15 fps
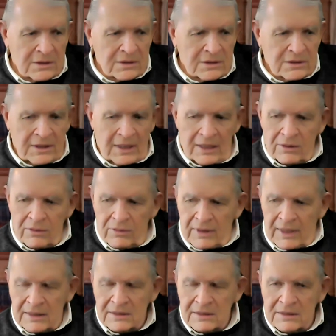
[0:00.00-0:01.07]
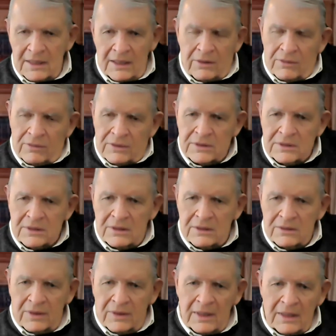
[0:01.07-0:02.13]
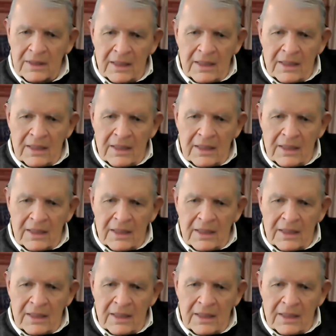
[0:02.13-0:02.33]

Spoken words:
state or this country,